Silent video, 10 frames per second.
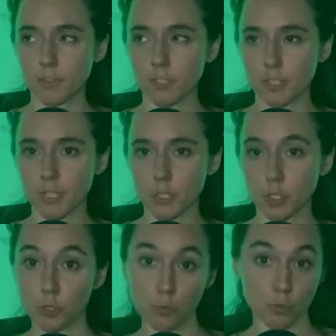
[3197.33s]
You just got to
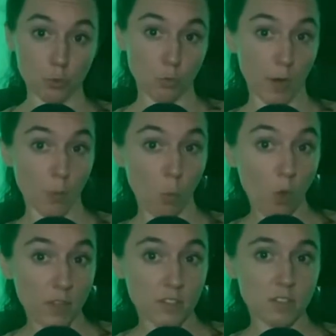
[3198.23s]
choose the right
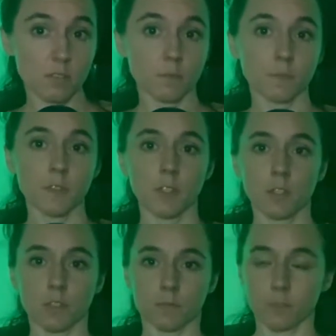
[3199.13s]
ones.
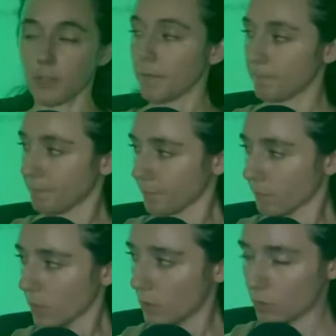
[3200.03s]
All right.
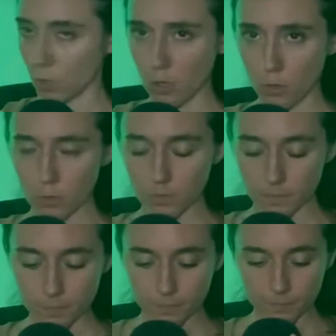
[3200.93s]
So
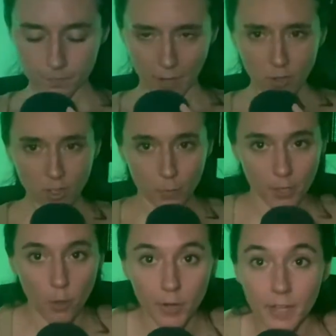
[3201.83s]
how long are we
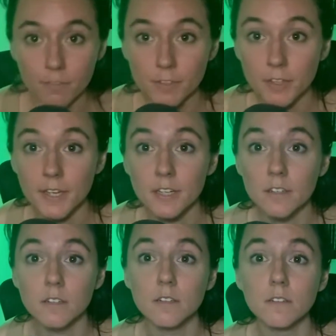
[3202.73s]
going? I feel like,
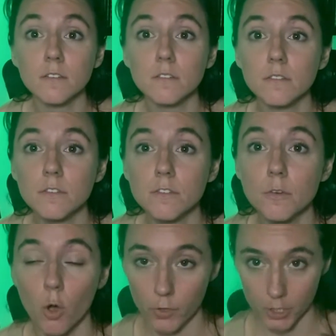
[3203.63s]

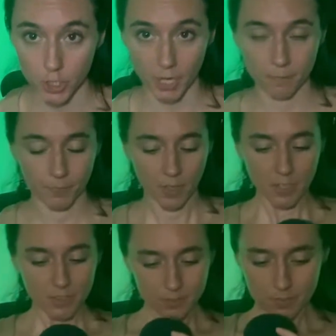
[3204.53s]
holy shit.
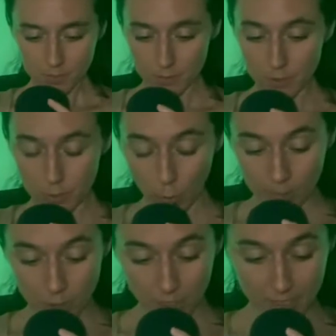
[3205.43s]
So
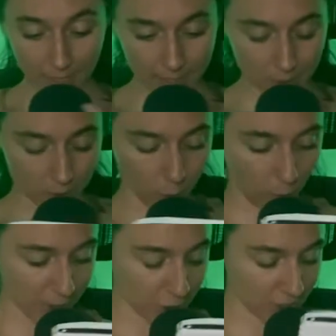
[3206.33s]
I'm just getting to the
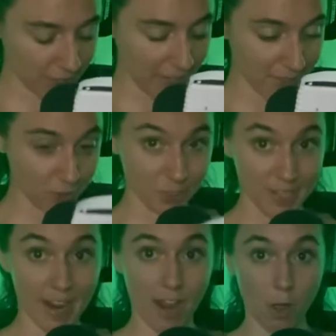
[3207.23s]
questions and answers
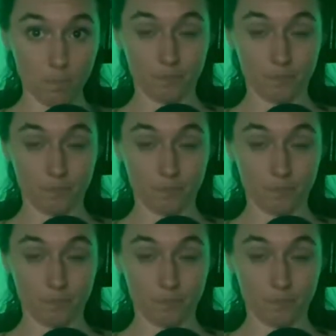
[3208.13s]
now.